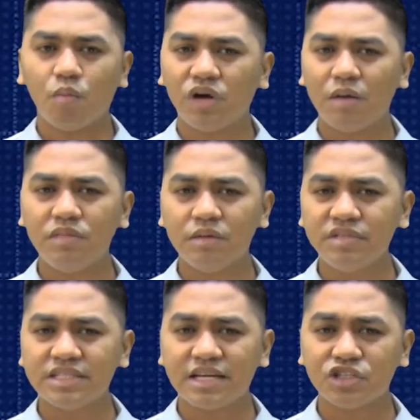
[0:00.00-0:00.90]
Problems
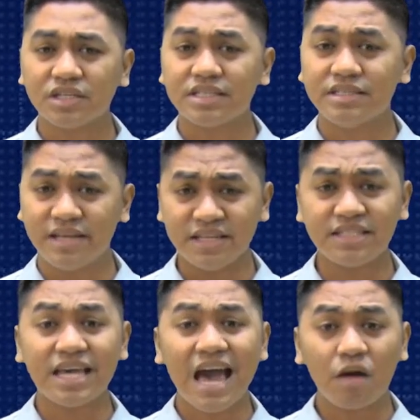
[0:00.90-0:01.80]
such as
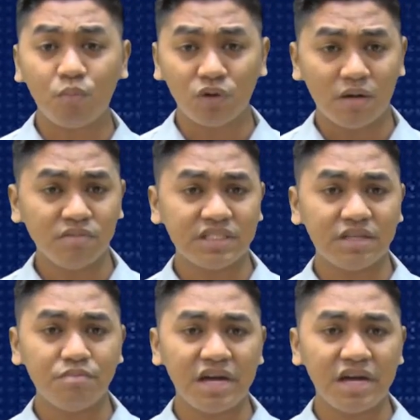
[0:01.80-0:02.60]
this have prompted